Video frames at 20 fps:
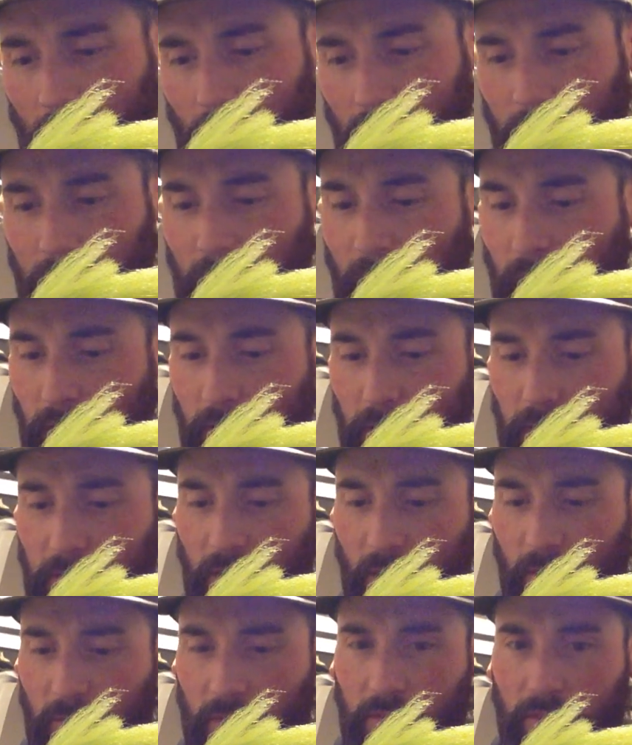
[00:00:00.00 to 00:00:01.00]
Exactly the
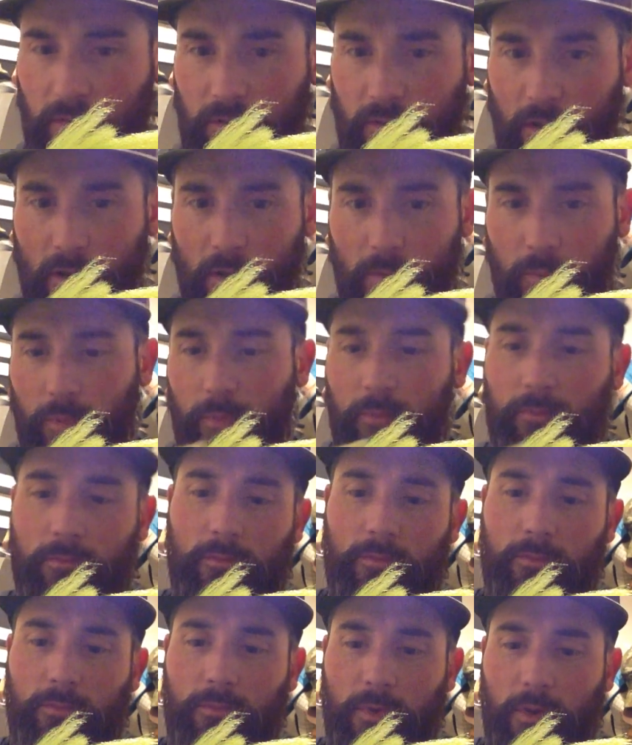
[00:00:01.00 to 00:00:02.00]
same as the top.
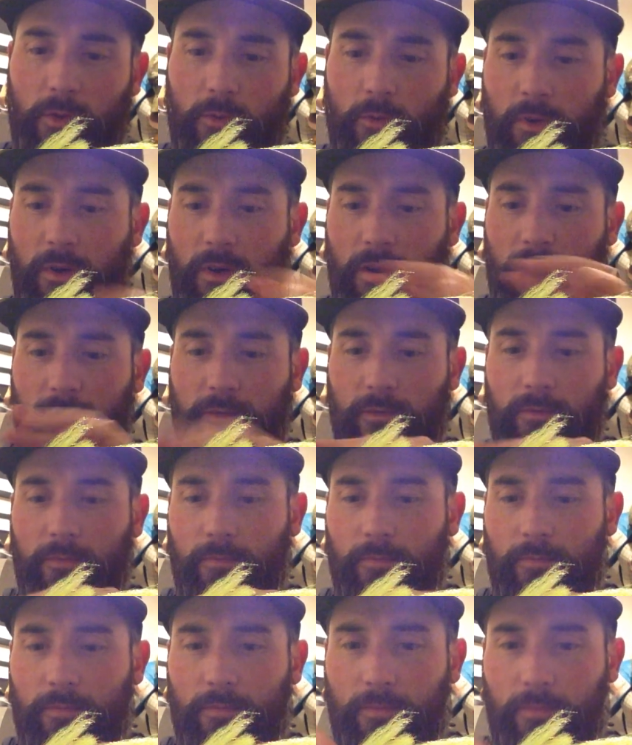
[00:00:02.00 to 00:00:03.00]
You want to have
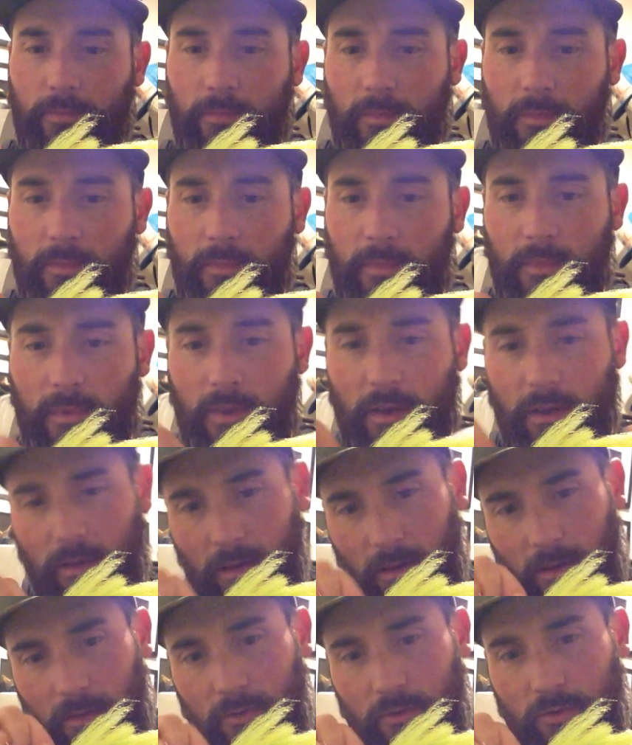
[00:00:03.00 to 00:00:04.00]

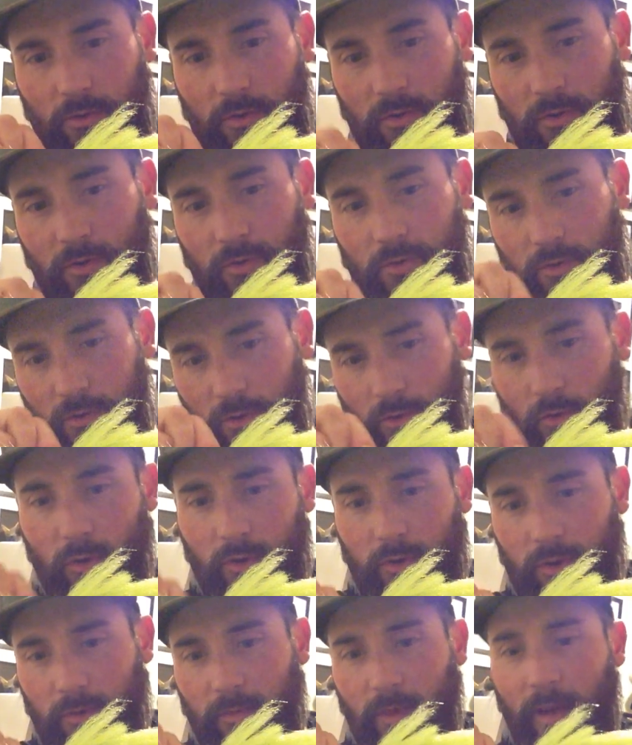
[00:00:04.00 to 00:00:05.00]
it just
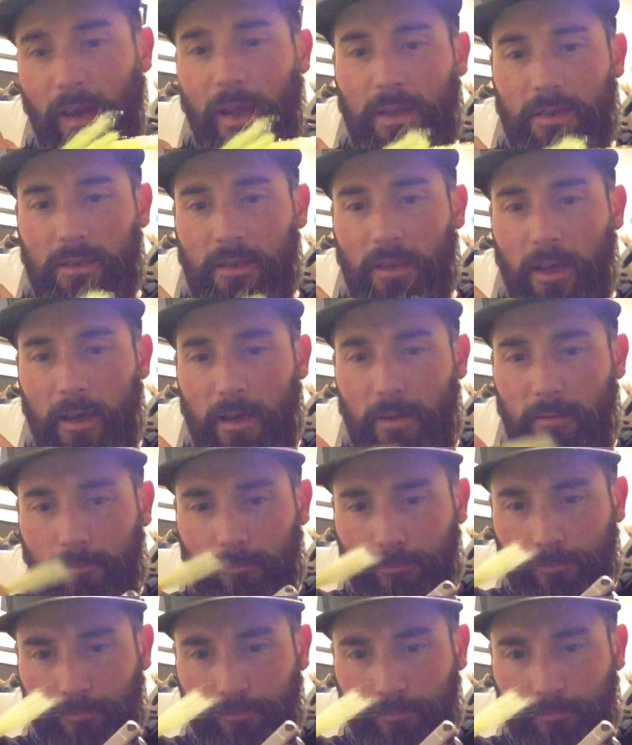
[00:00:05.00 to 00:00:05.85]
short of the last layer.